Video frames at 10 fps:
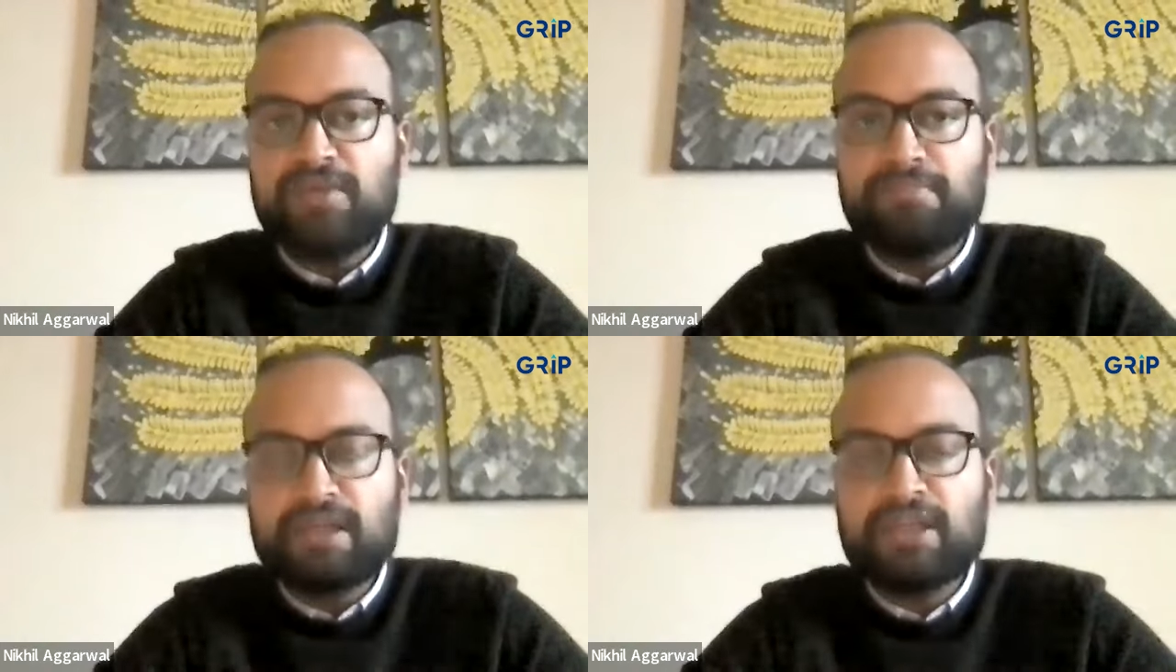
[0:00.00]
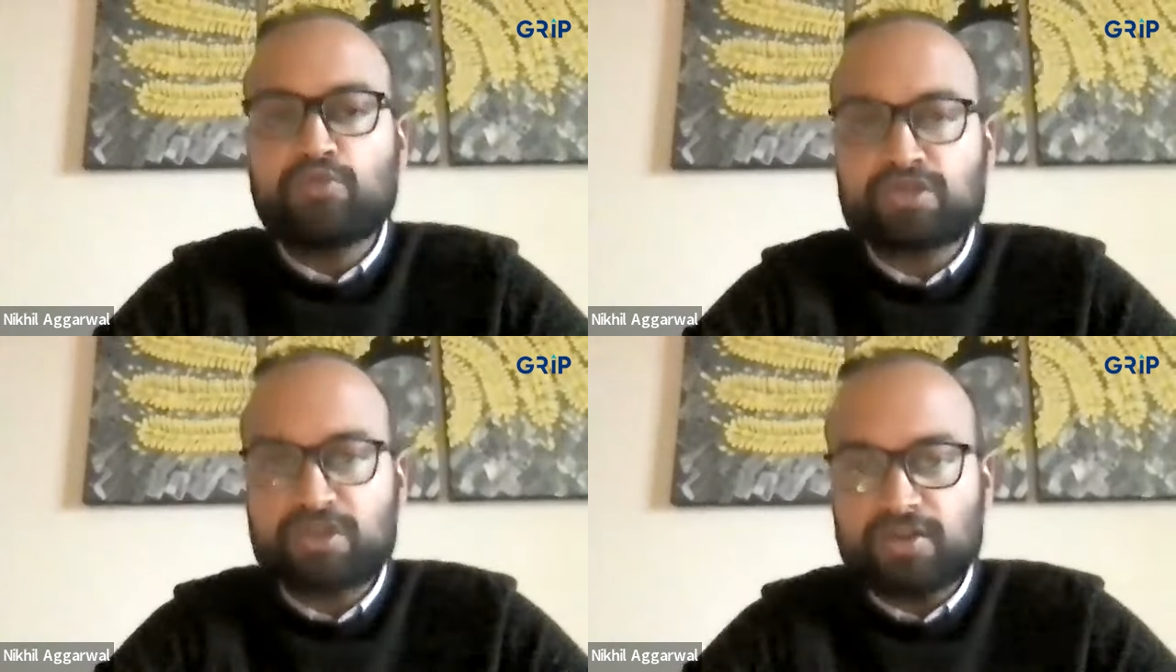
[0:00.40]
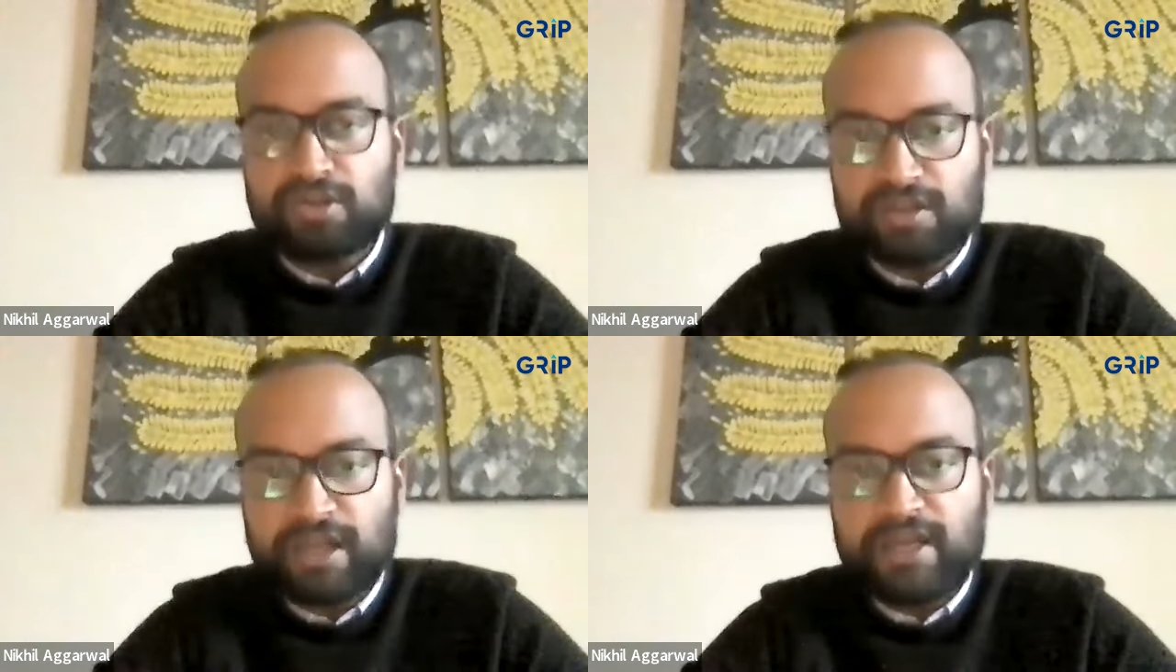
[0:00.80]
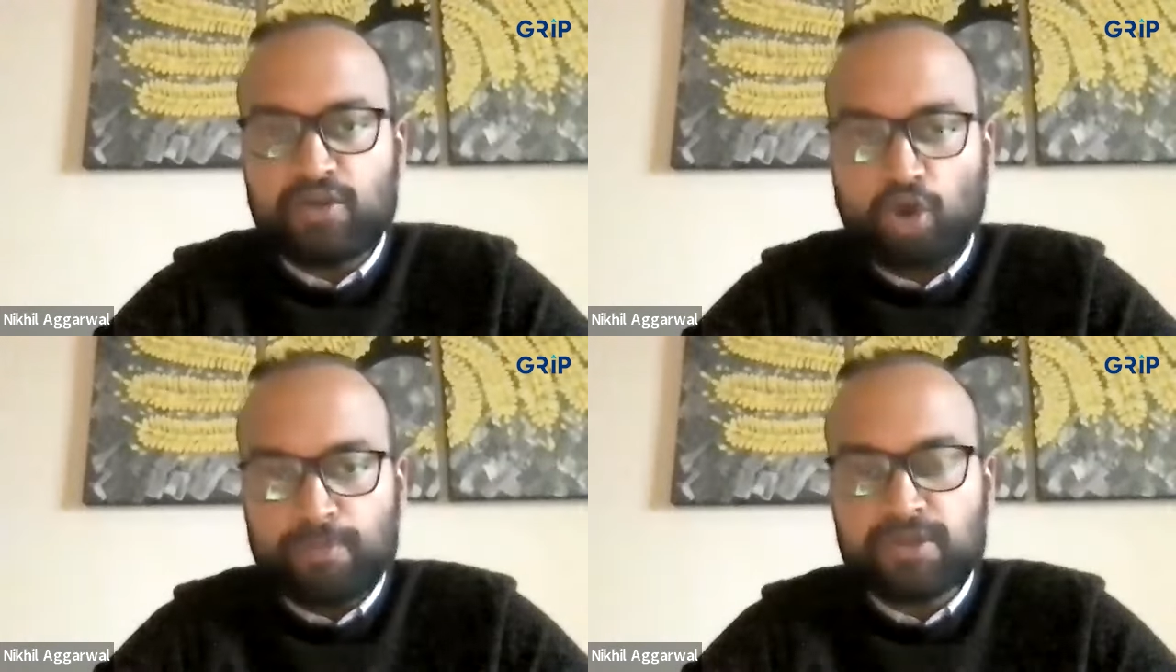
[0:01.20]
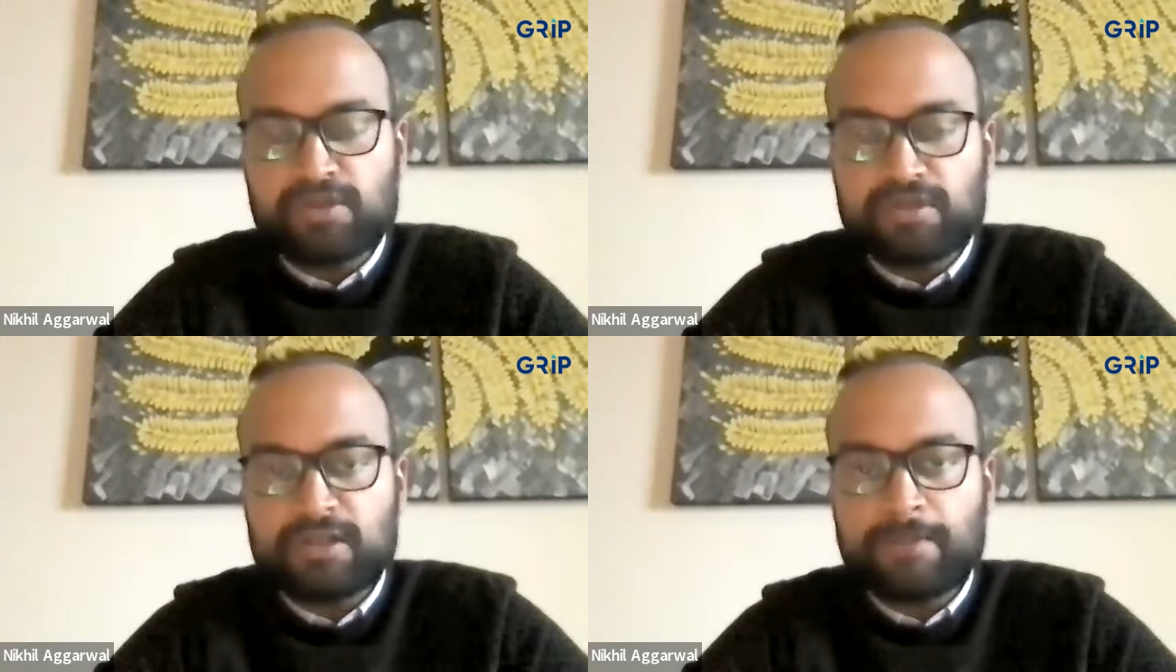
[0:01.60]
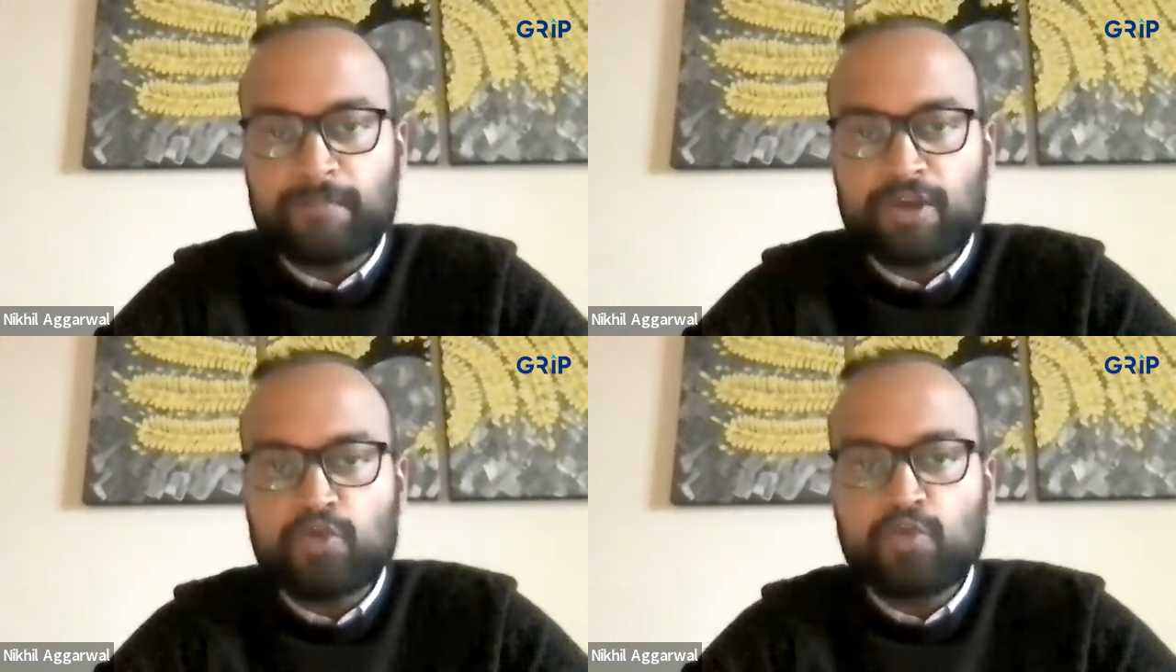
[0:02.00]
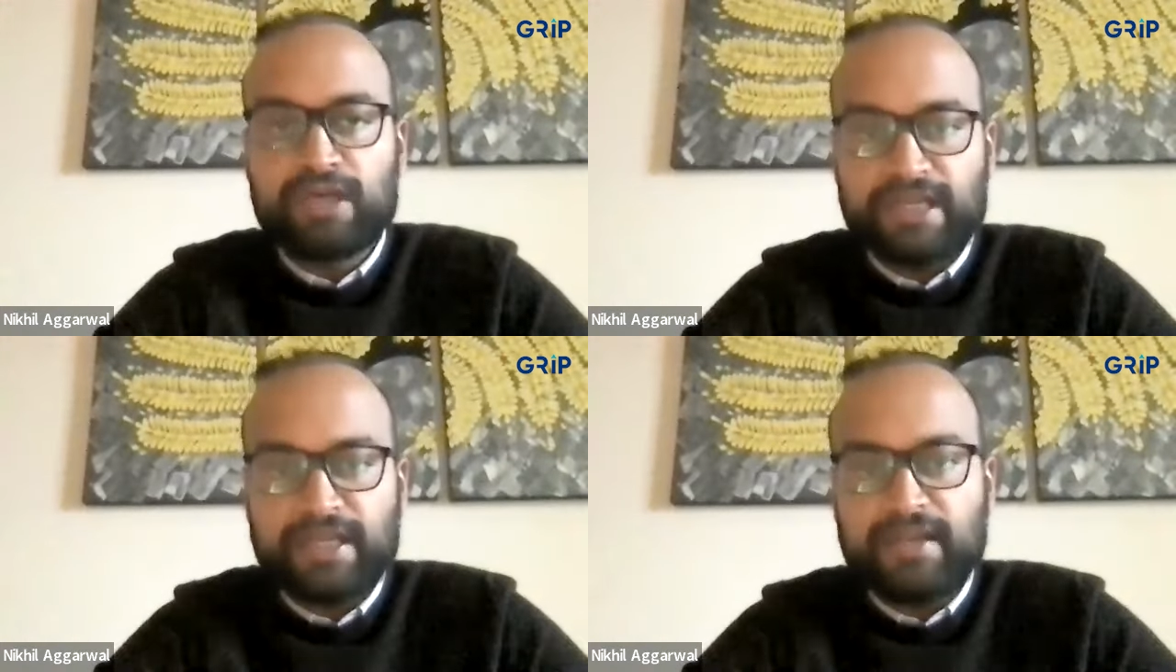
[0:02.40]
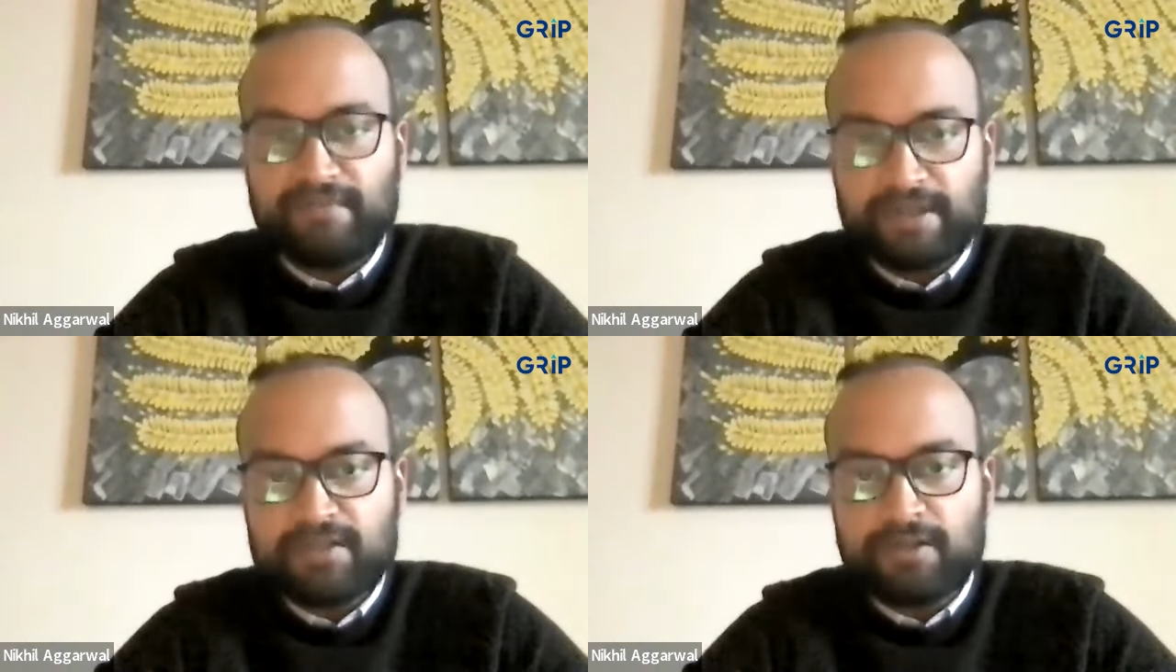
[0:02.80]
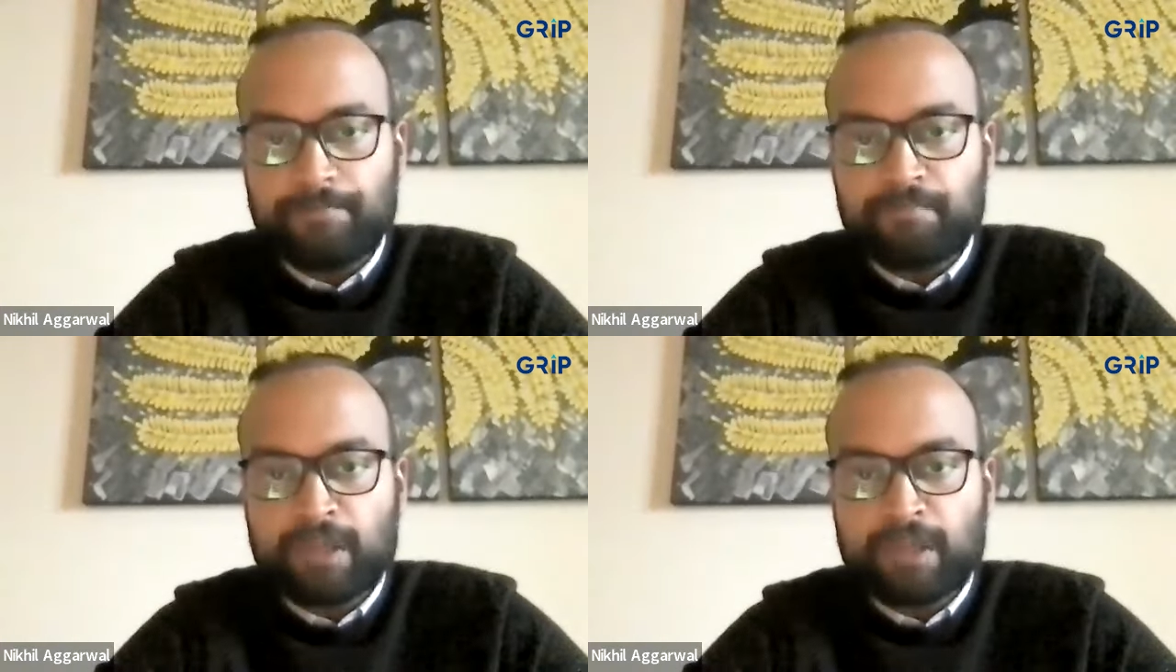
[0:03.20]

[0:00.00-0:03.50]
bringing those structured credit options to a retail investor.